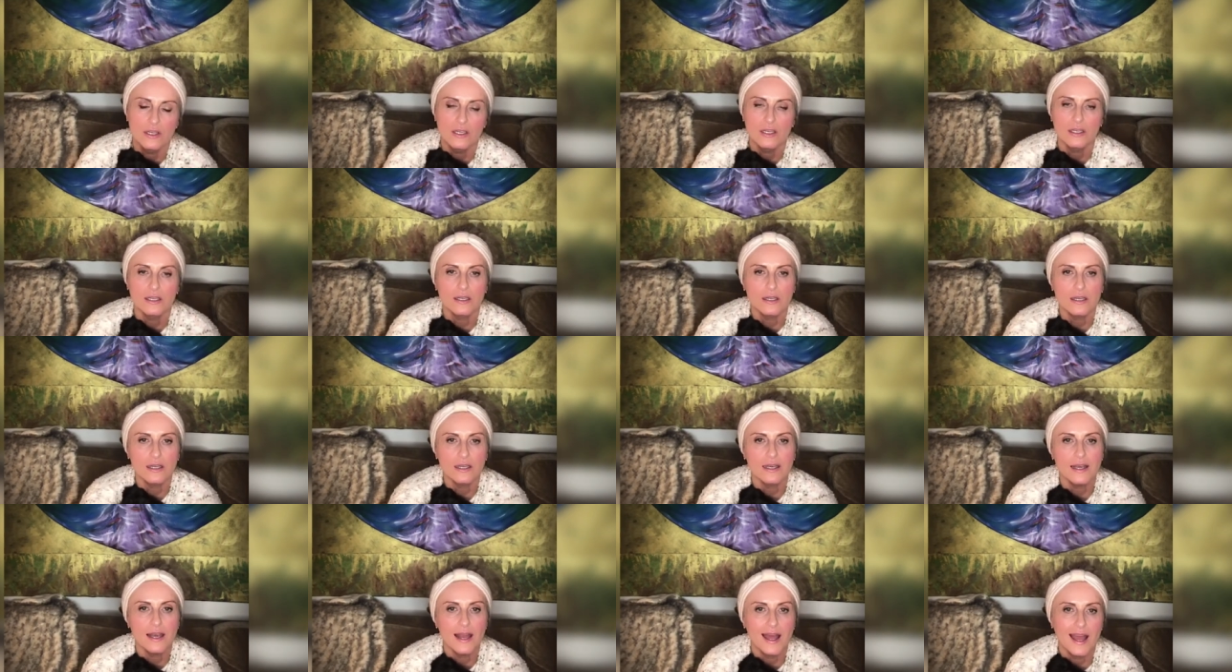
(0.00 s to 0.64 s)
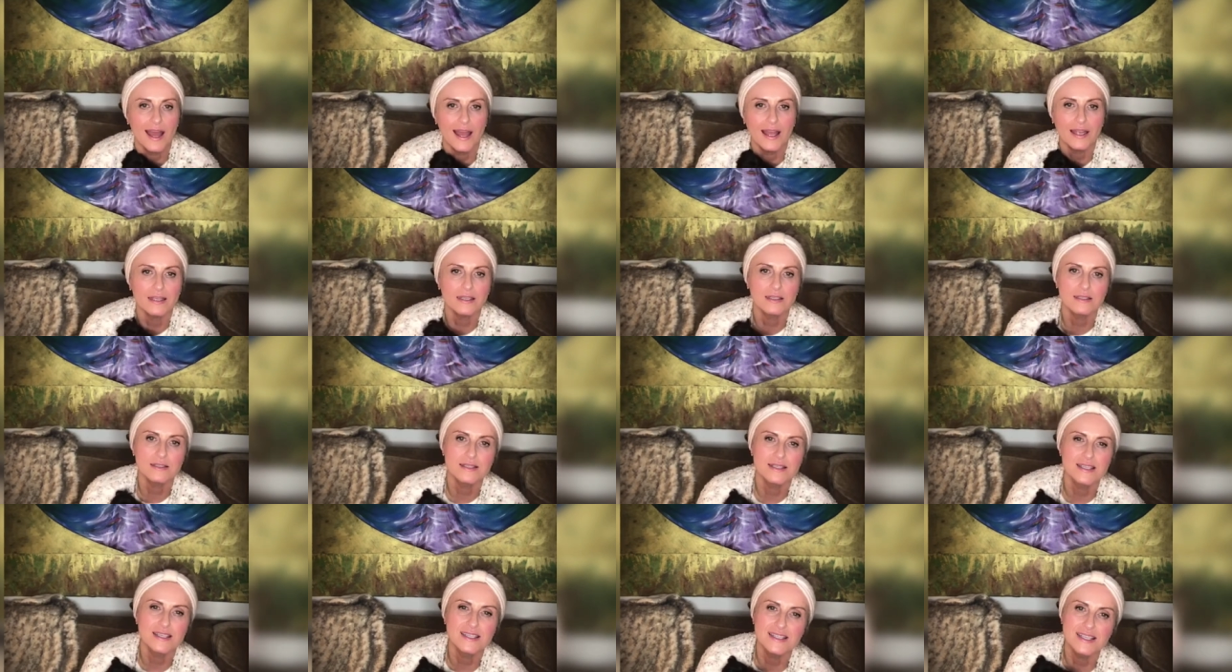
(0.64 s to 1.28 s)
connect
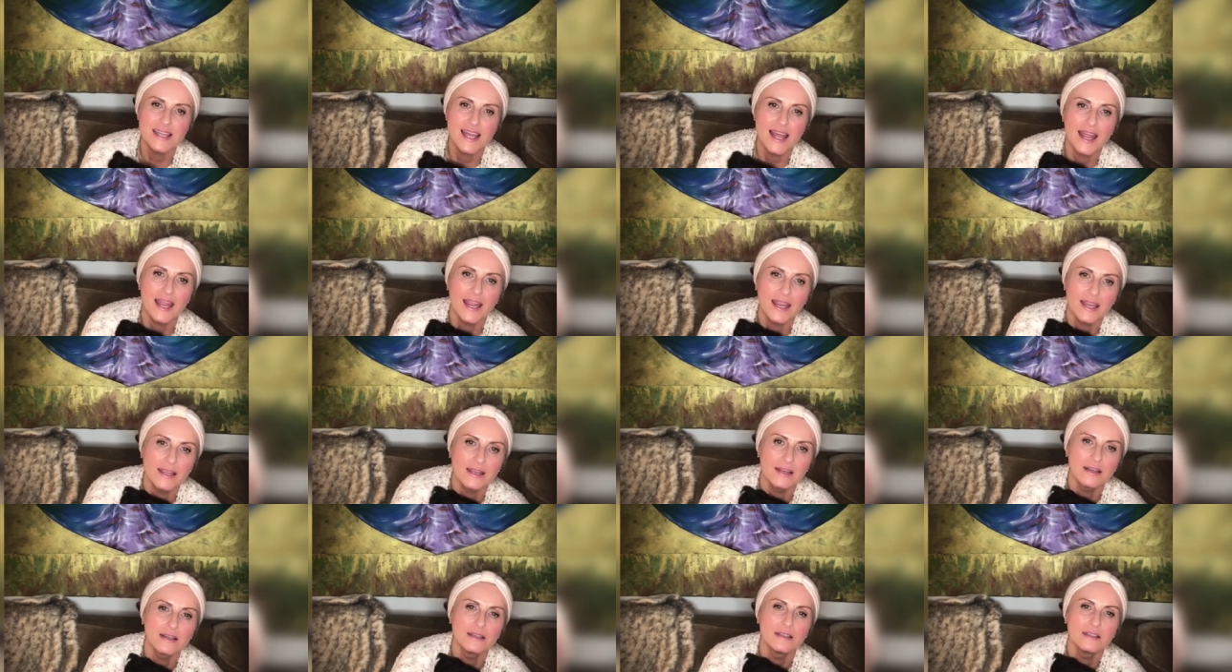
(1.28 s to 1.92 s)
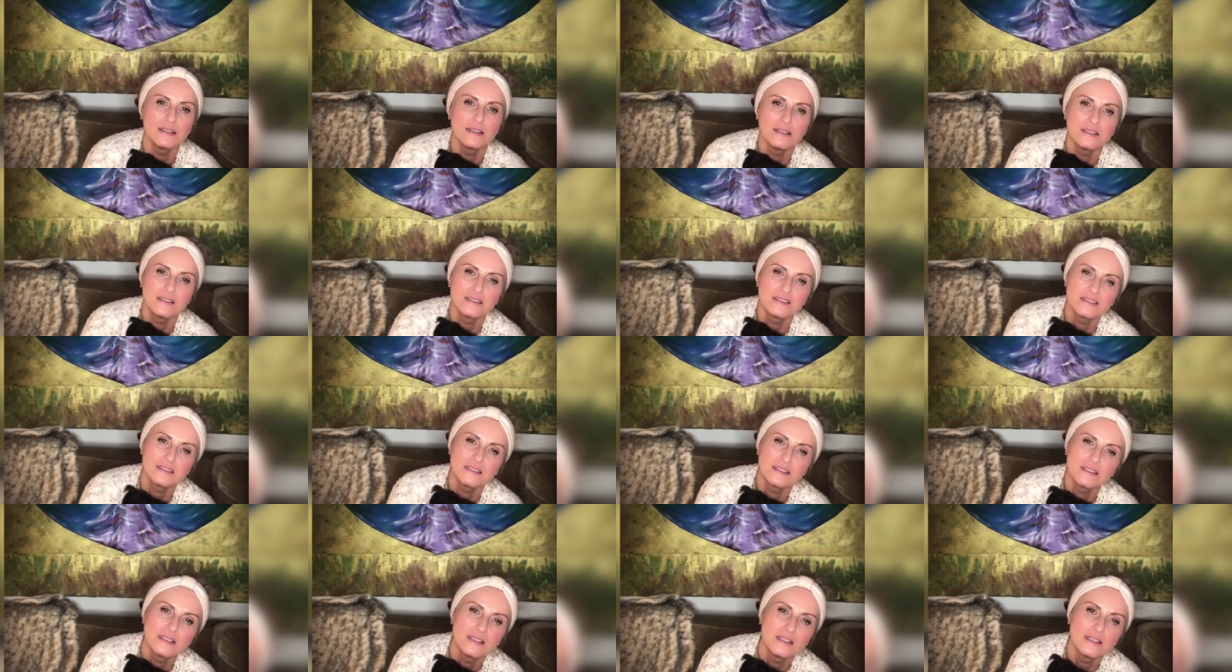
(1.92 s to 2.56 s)
today.
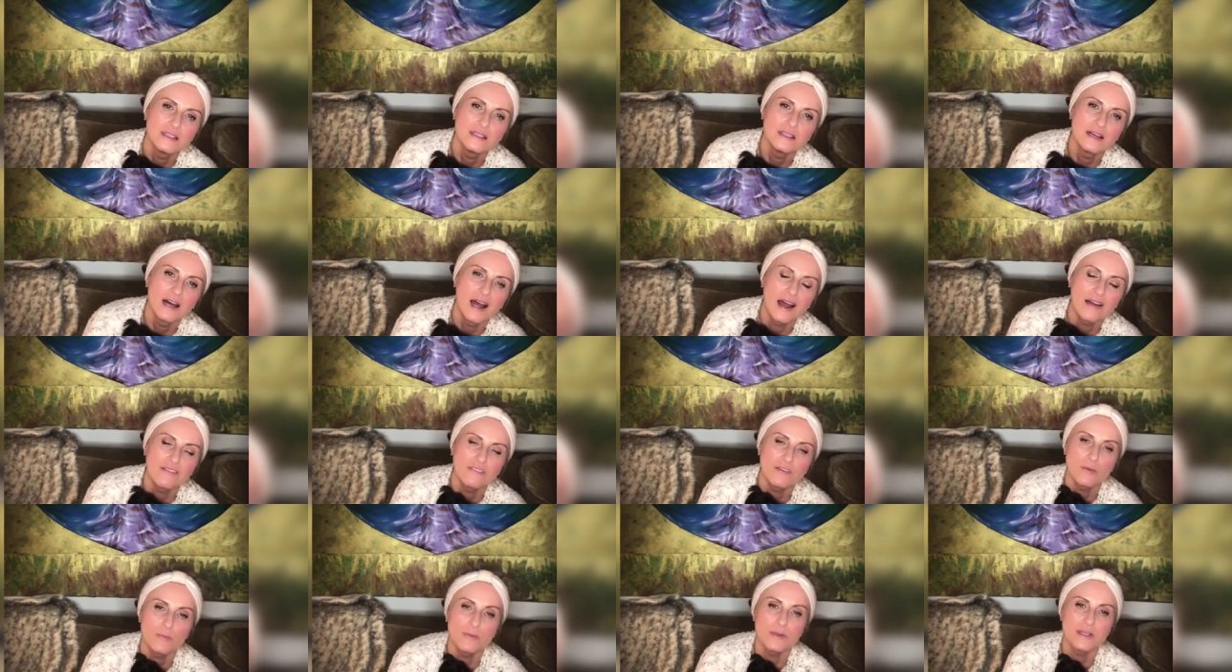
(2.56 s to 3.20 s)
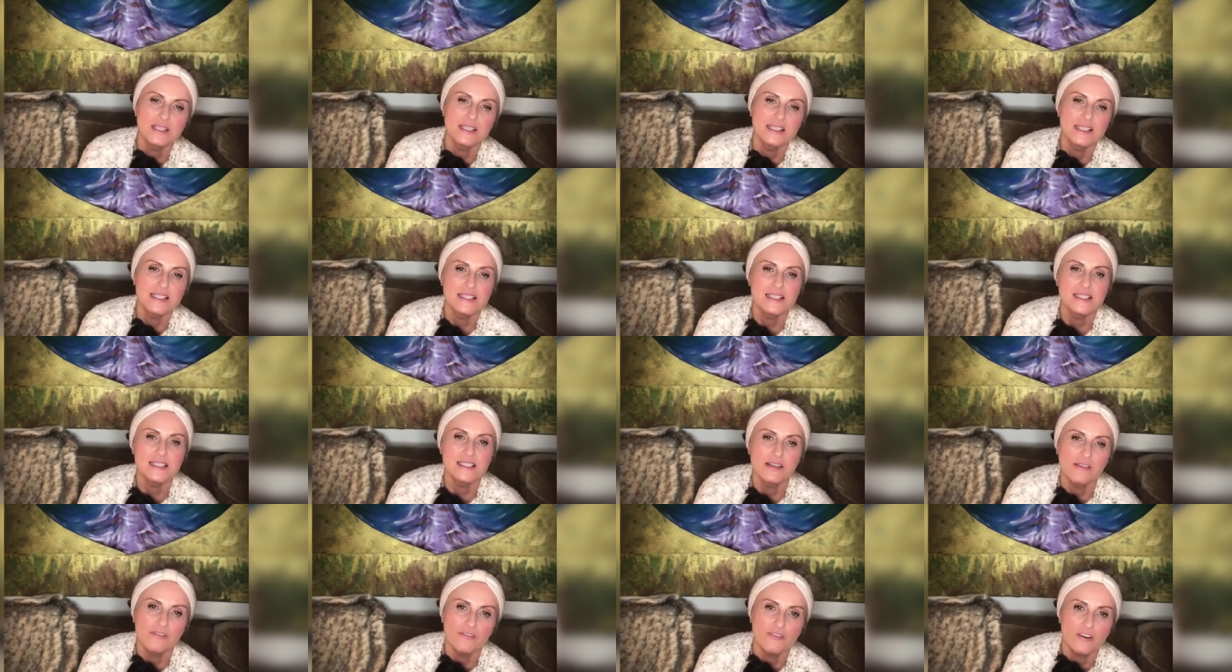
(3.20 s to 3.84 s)
Everybody's in
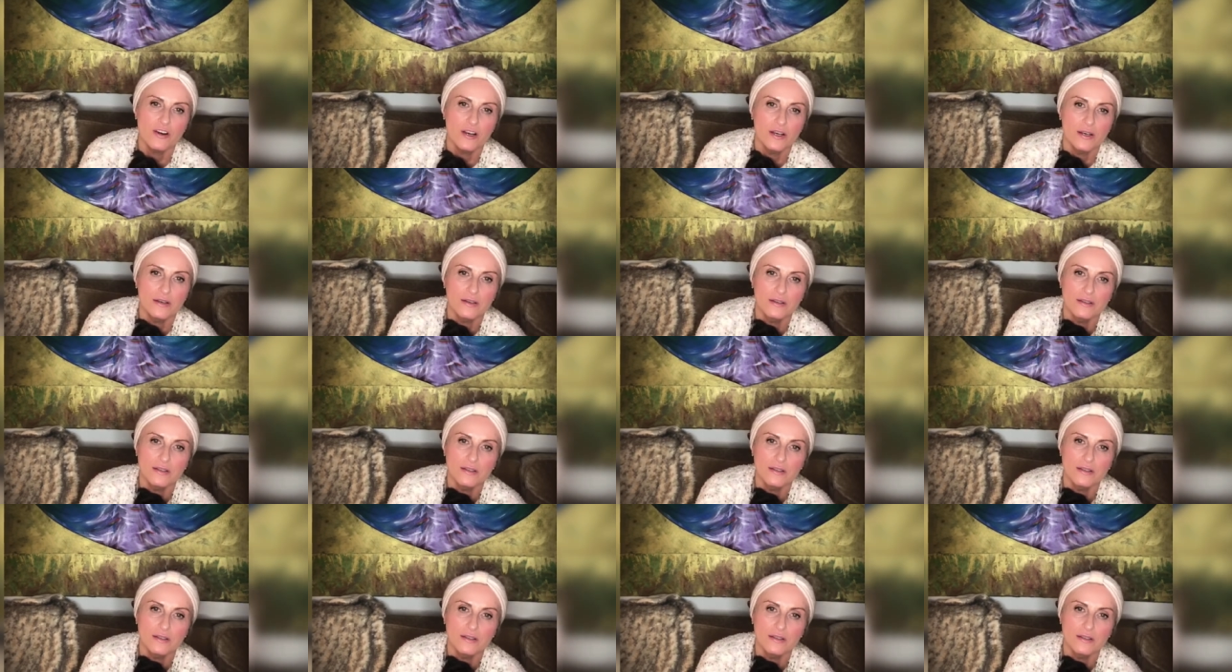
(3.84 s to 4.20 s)
different